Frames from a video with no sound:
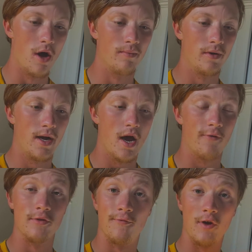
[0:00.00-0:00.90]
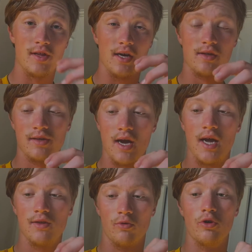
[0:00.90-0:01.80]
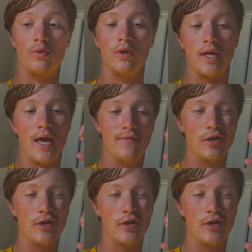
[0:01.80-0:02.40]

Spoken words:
Now for the first exercise, we're gonna do a really heavy